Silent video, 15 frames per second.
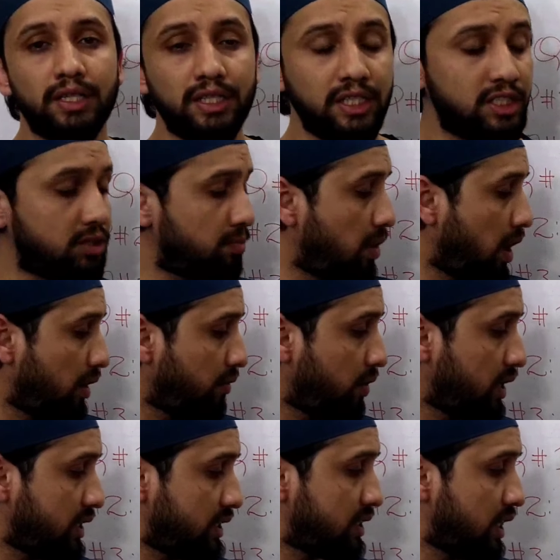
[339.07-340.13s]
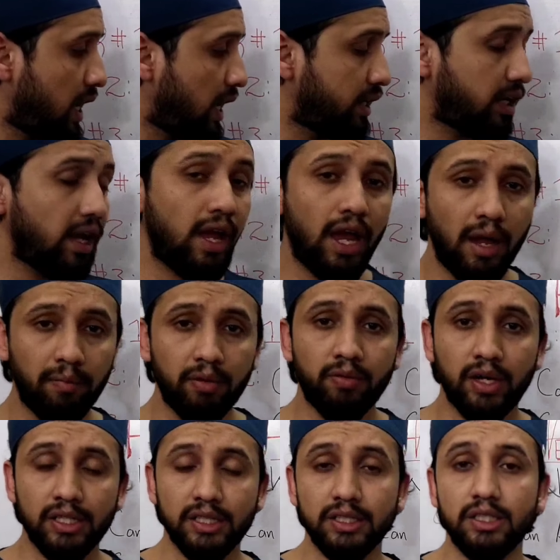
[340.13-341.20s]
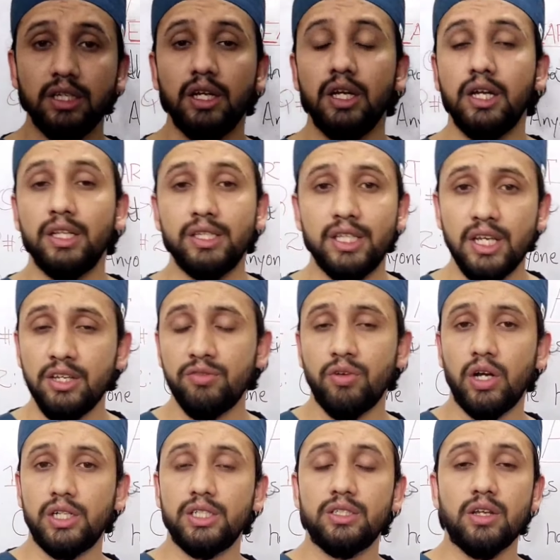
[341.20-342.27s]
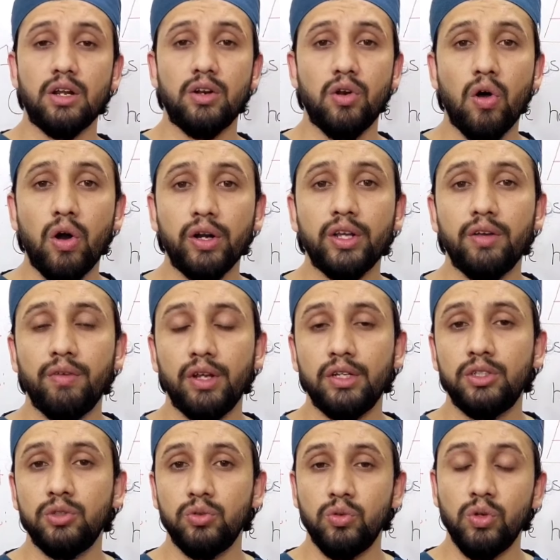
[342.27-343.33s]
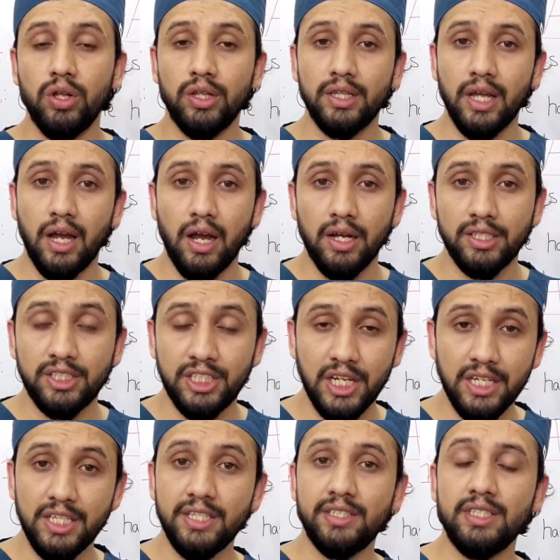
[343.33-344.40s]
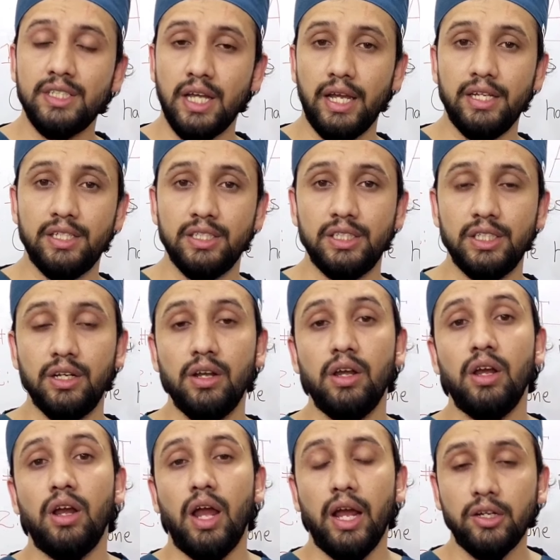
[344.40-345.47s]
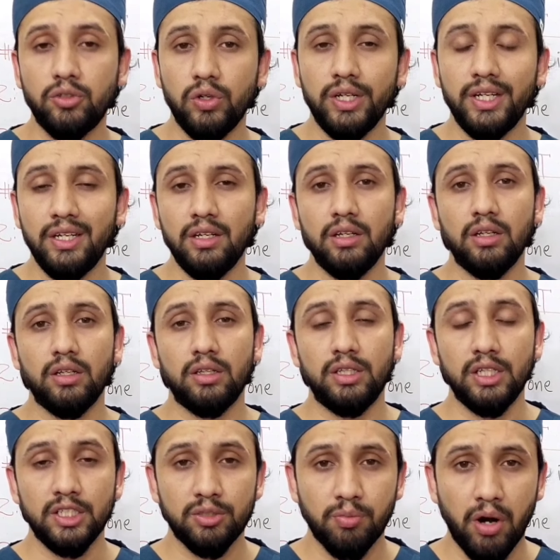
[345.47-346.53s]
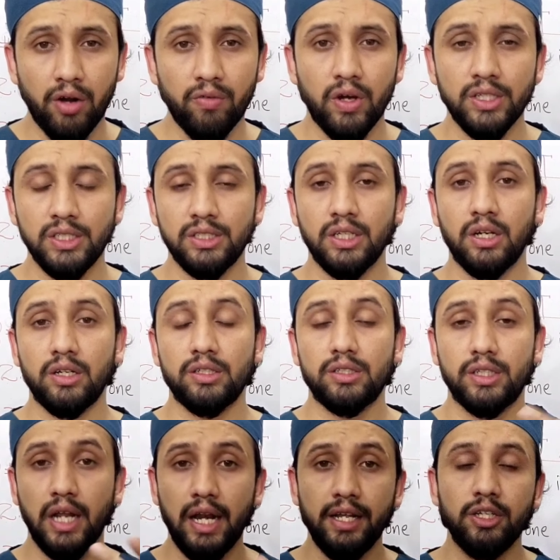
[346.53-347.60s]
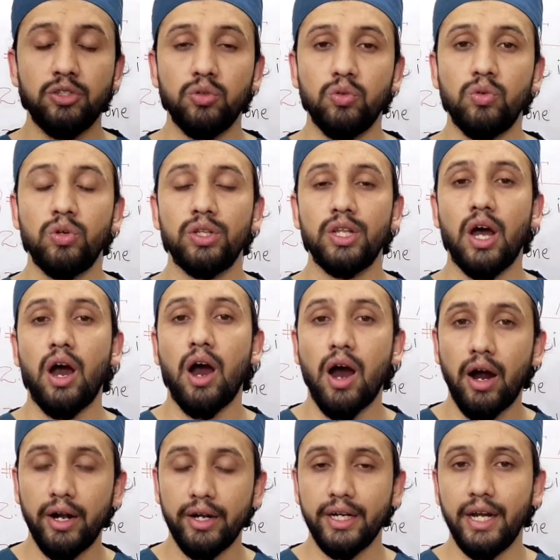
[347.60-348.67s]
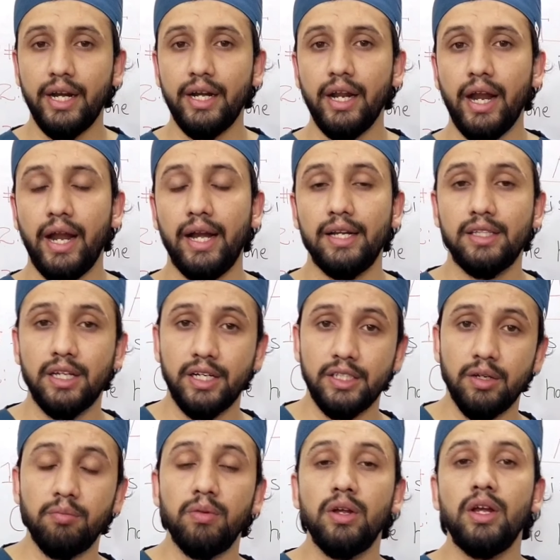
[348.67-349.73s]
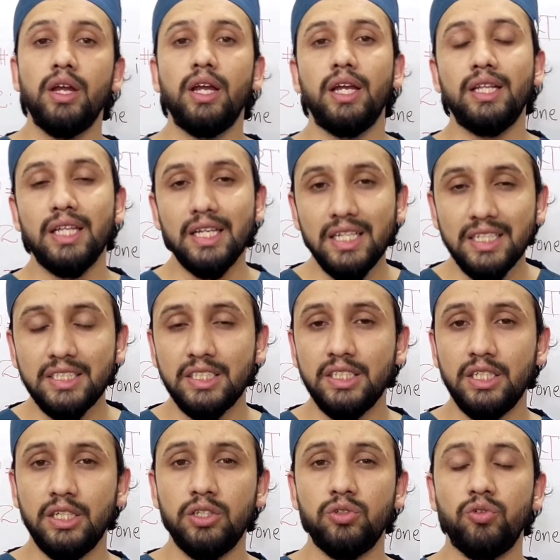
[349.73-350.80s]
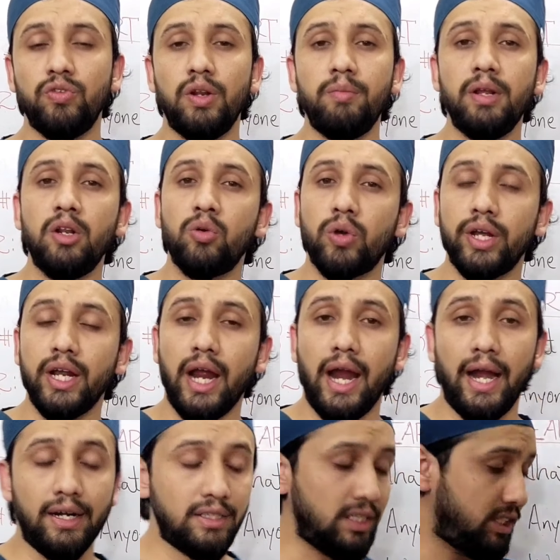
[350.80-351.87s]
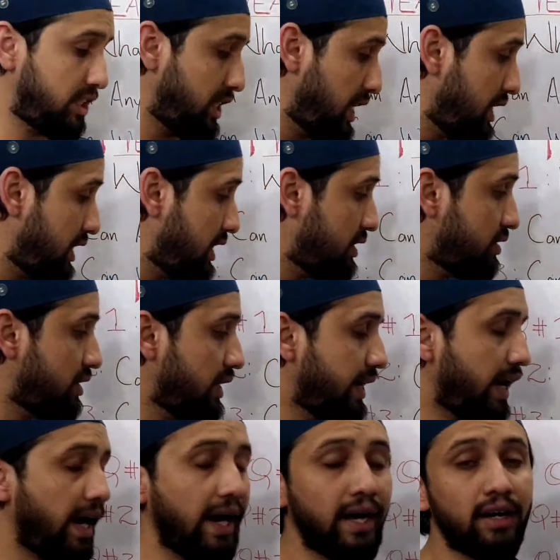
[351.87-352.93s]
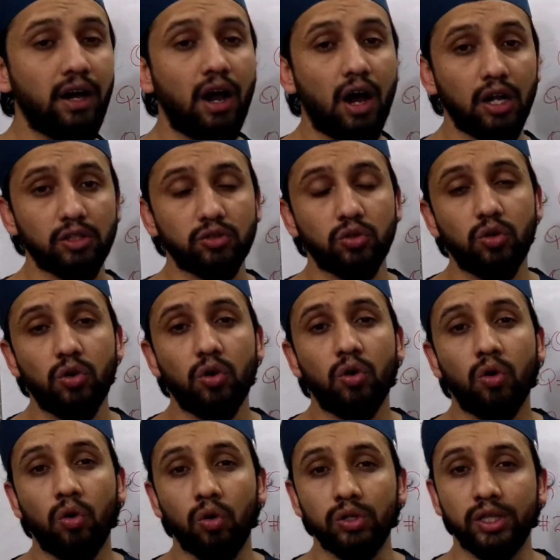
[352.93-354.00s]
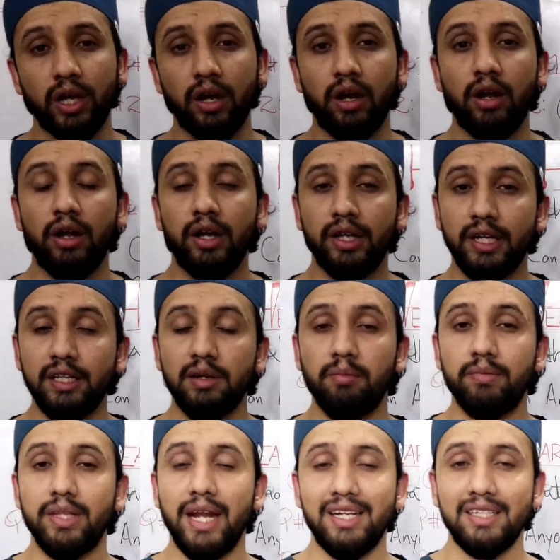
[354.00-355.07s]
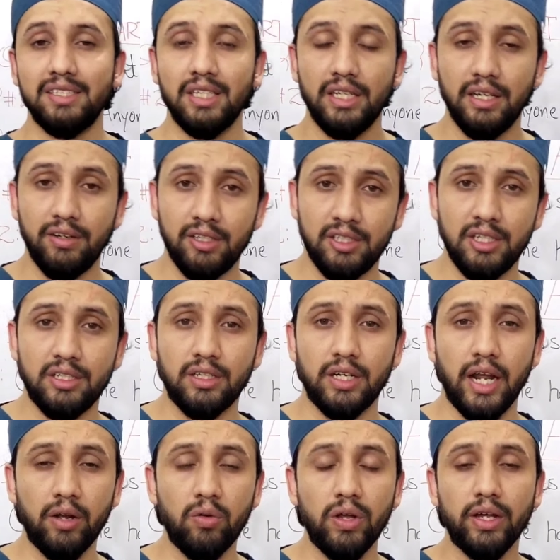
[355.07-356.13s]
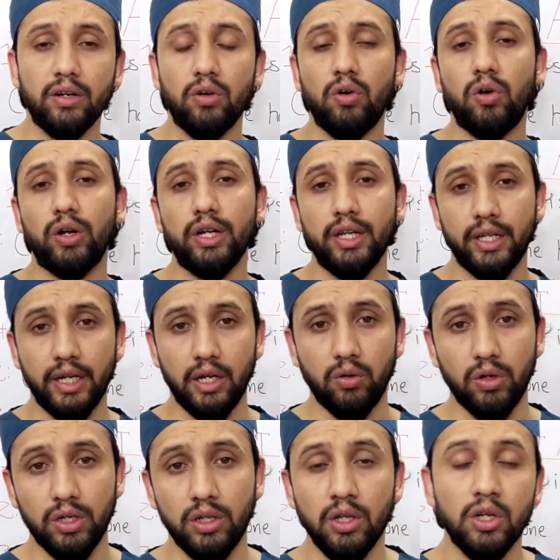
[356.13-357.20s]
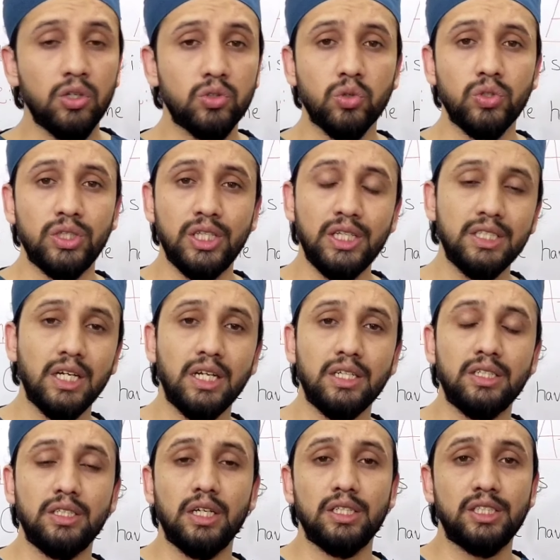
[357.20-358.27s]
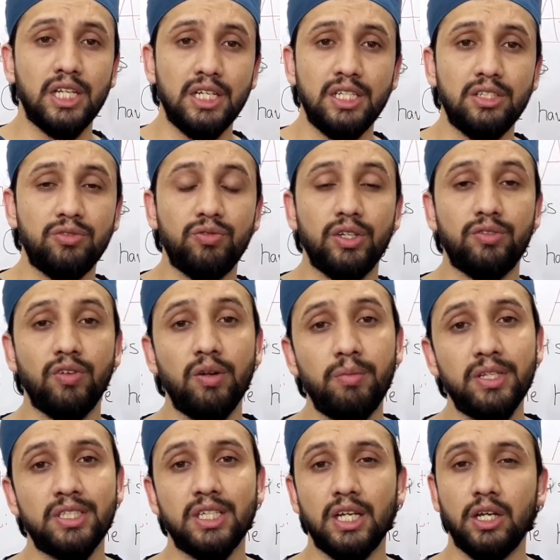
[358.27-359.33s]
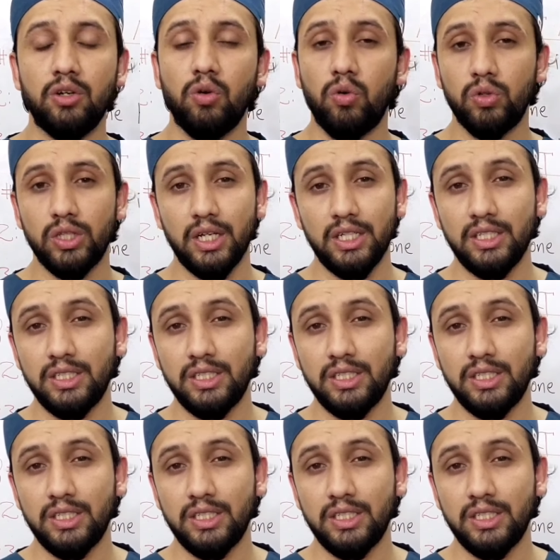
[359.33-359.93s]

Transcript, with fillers: by these smart watches like Apple watches. These watches are not giving you the changes in the ECG. Actually, these smart watches are telling you the heart rate and the rhythm. In the ECG, you will be looking at the changes and also on the rhythm, that is it regular or irregular. So these are the changes which will be seen on the